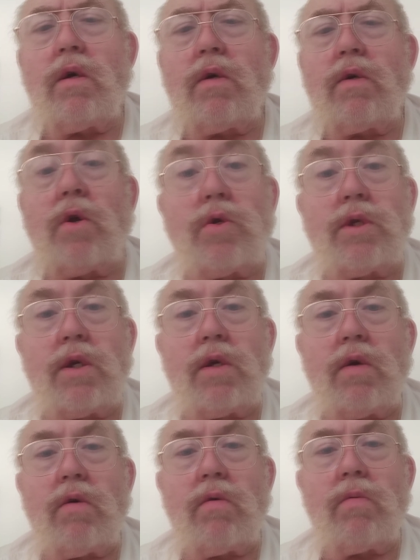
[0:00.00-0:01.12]
nursing
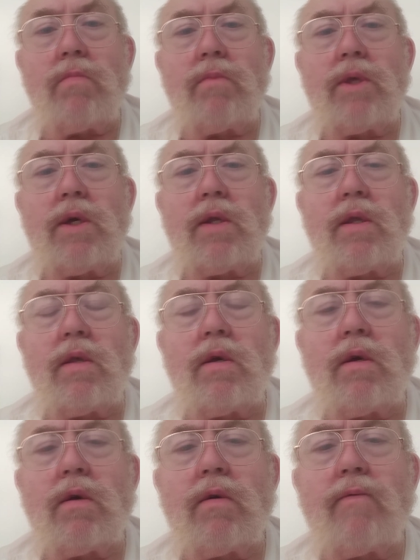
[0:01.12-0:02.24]
home that
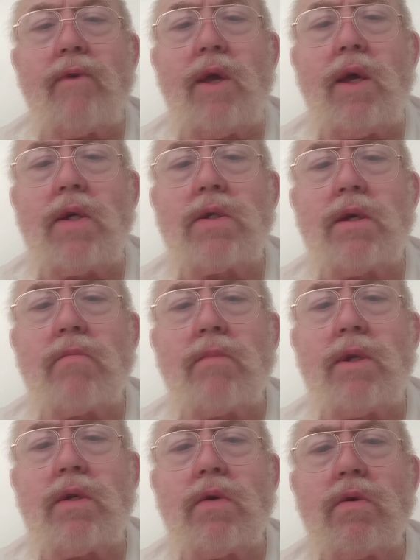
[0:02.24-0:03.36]
the VA sent
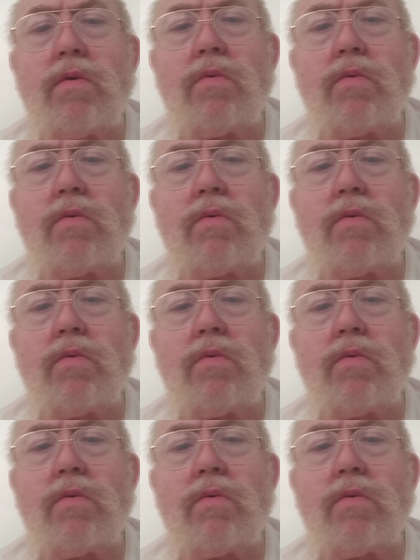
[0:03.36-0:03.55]
me to,